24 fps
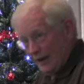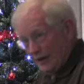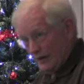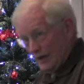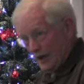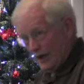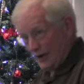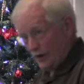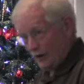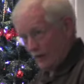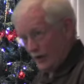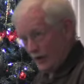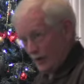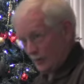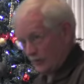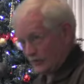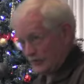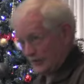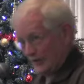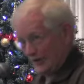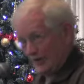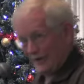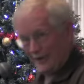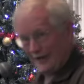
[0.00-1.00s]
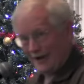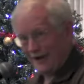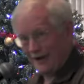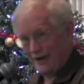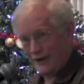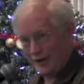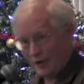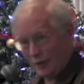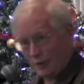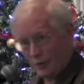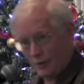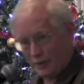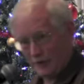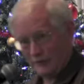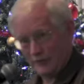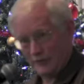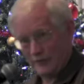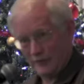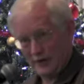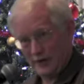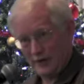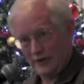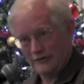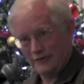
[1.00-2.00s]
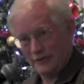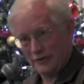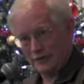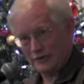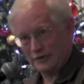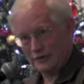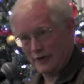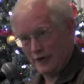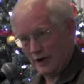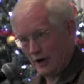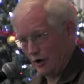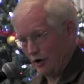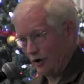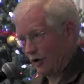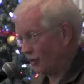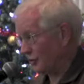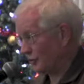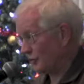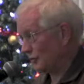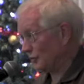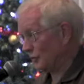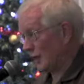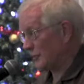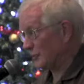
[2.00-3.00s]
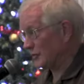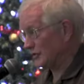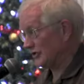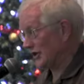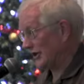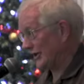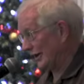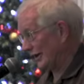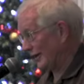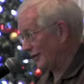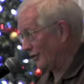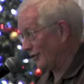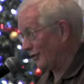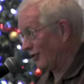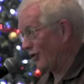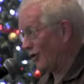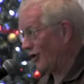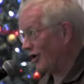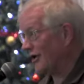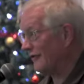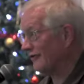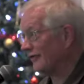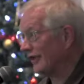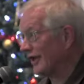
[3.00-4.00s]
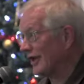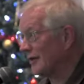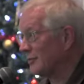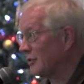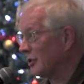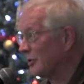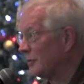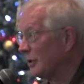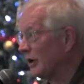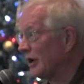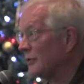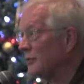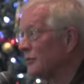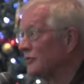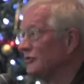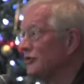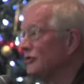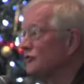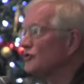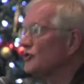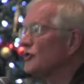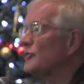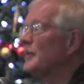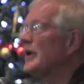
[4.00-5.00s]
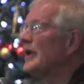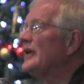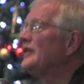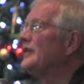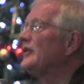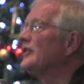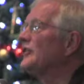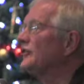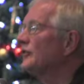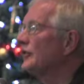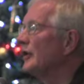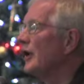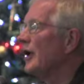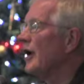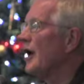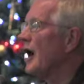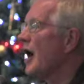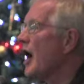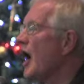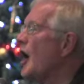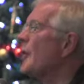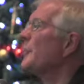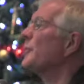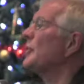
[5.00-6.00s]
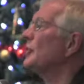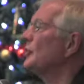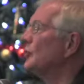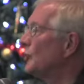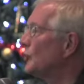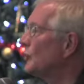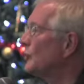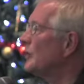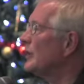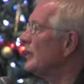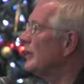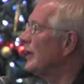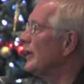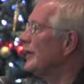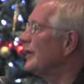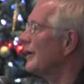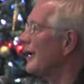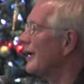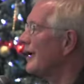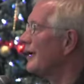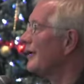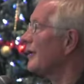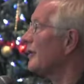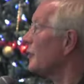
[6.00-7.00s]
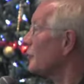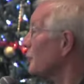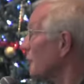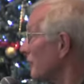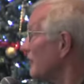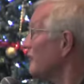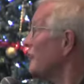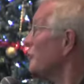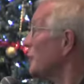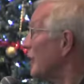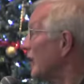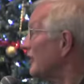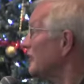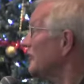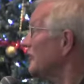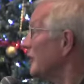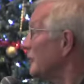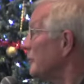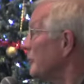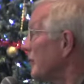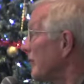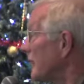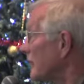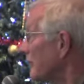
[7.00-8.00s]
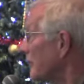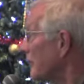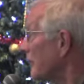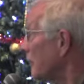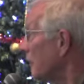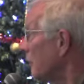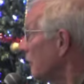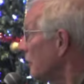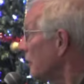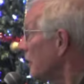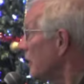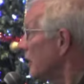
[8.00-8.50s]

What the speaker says: Not only was it an honor to work for the AFL-CIO representing all of labor, but it was a tremendous opportunity and honor to work for Peg Seminary.